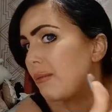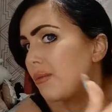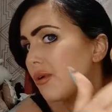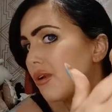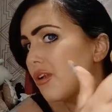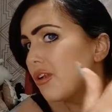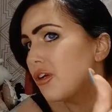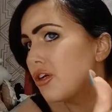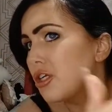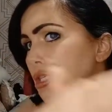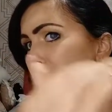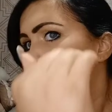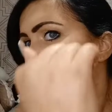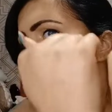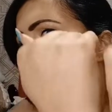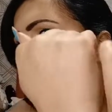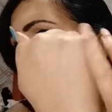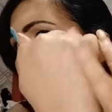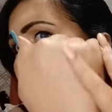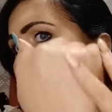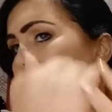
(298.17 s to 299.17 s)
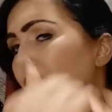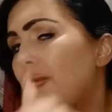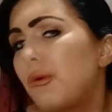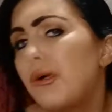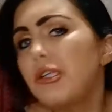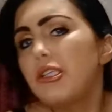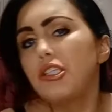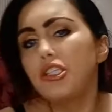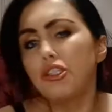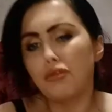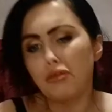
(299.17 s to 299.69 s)
one looks smoother than that
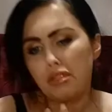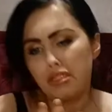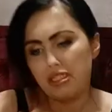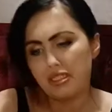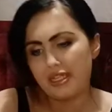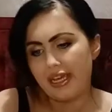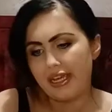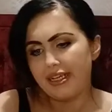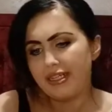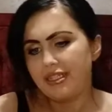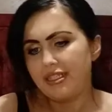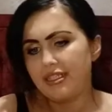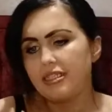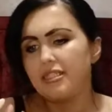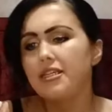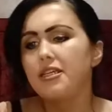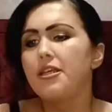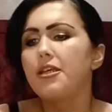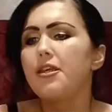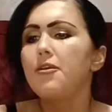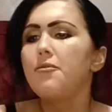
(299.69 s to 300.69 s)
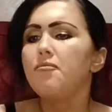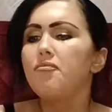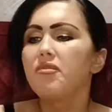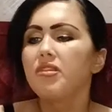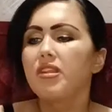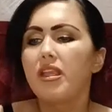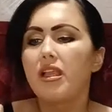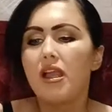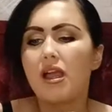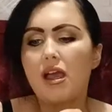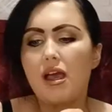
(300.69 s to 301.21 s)
one, so it's nice,
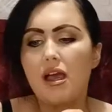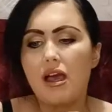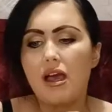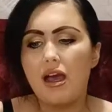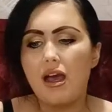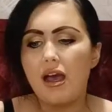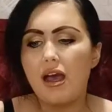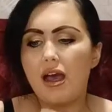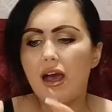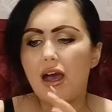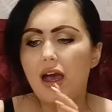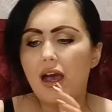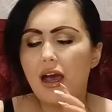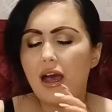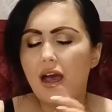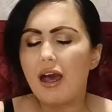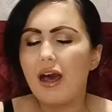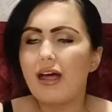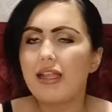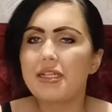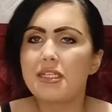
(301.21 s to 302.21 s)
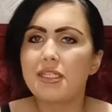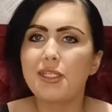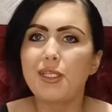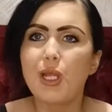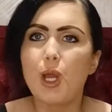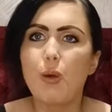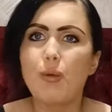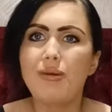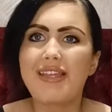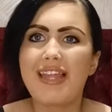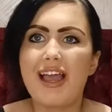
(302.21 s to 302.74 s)
and
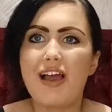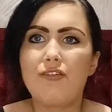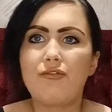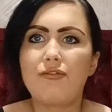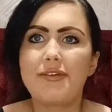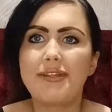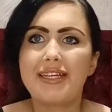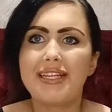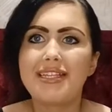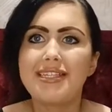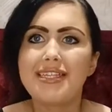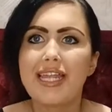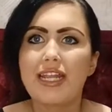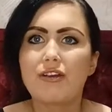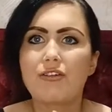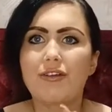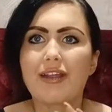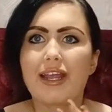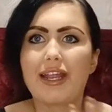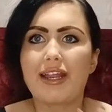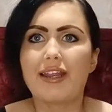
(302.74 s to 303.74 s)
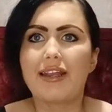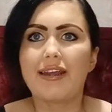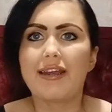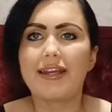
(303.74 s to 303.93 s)
I'll definitely consider getting it